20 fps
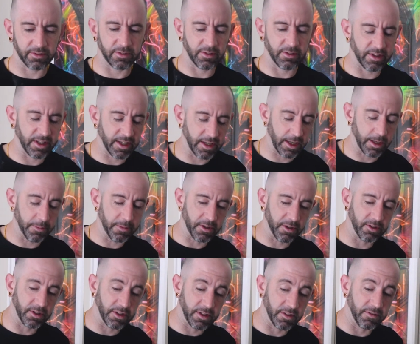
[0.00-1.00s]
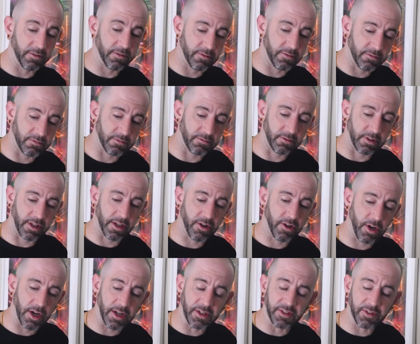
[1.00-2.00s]
and they came out looking like
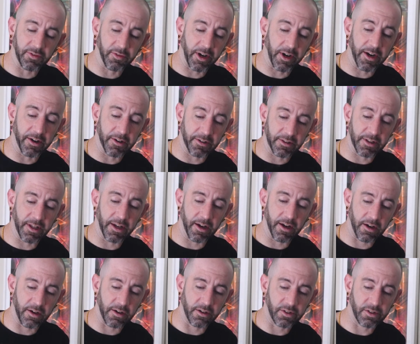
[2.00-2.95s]
crazy fire in there.